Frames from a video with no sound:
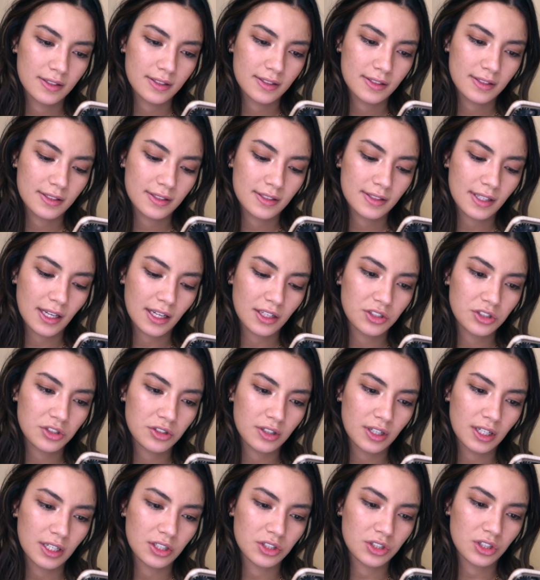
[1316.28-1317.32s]

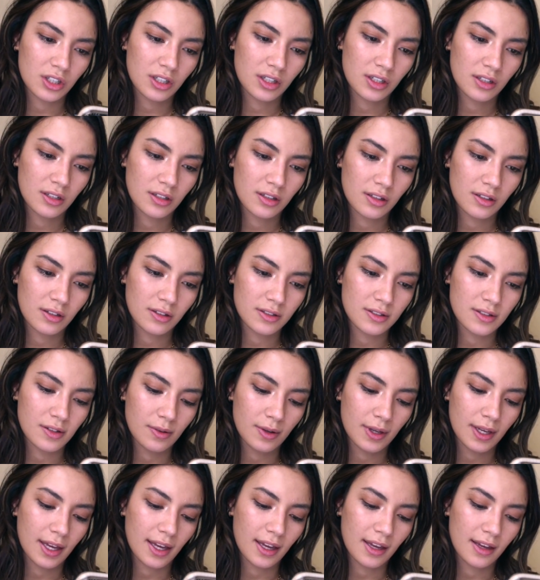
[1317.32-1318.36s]
Saturation looks
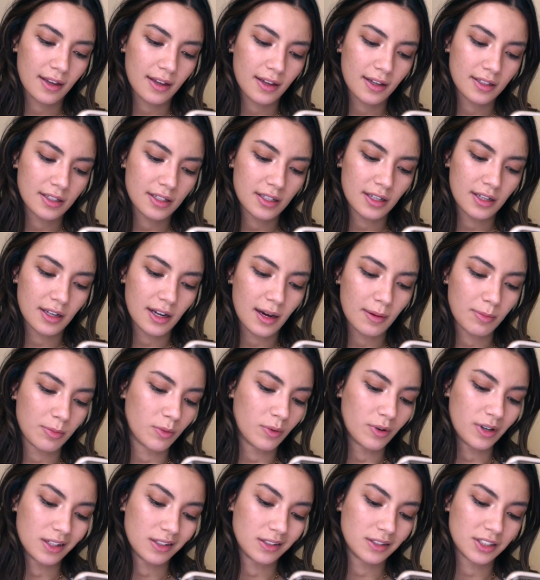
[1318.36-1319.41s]
okay. I did up
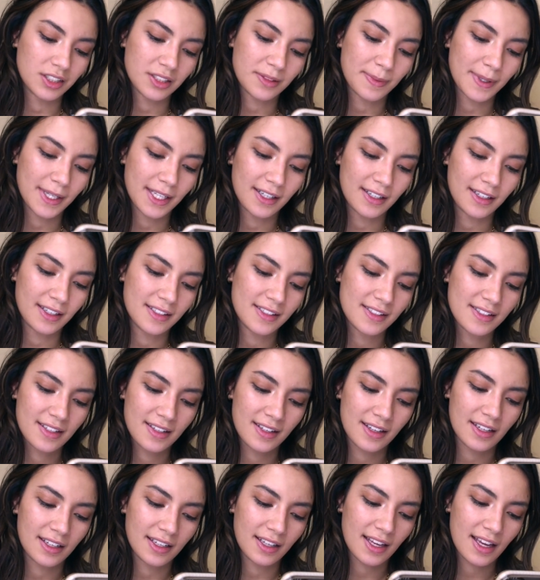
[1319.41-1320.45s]
1 just because,
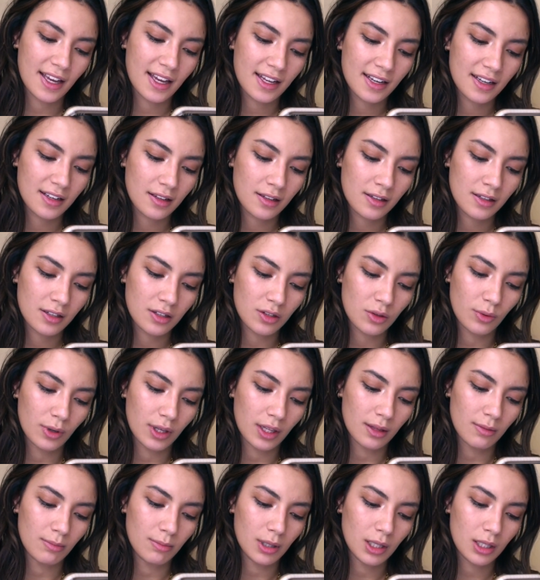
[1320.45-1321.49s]
again, doing
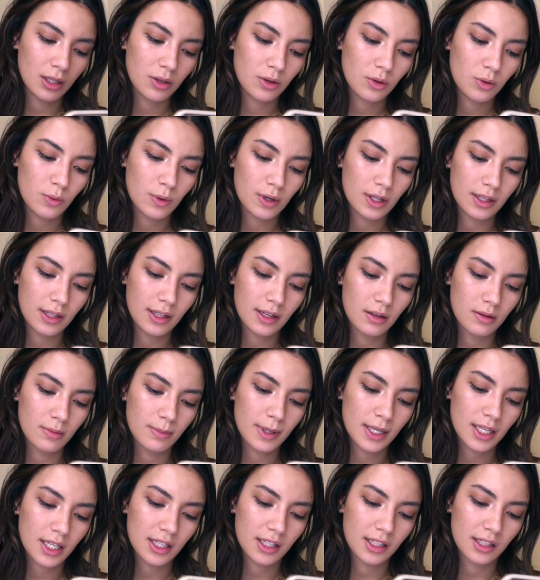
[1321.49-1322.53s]
the blue a little
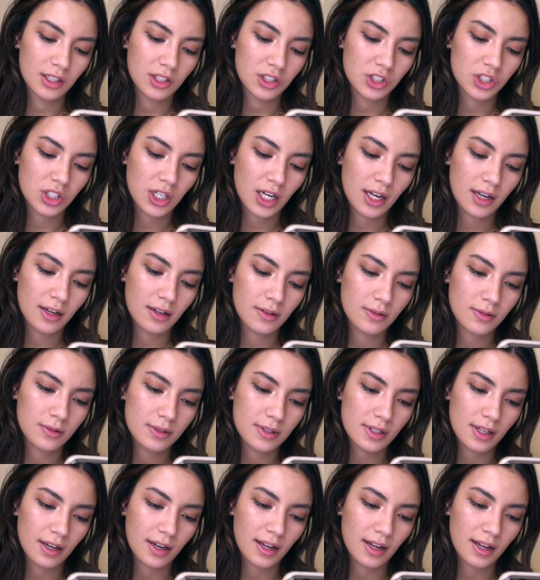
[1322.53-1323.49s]
bit in the shadows and